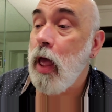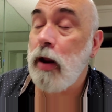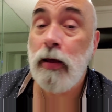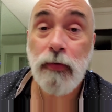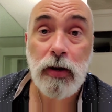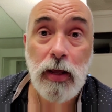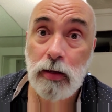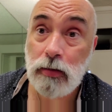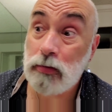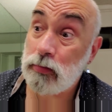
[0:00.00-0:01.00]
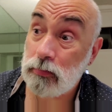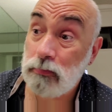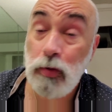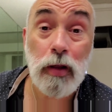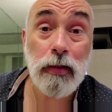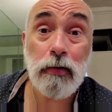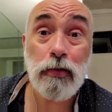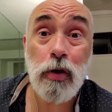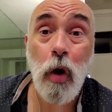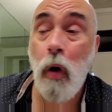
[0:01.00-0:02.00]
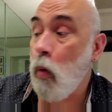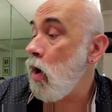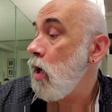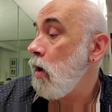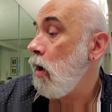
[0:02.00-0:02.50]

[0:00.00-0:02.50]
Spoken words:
And if it is, well, there you go.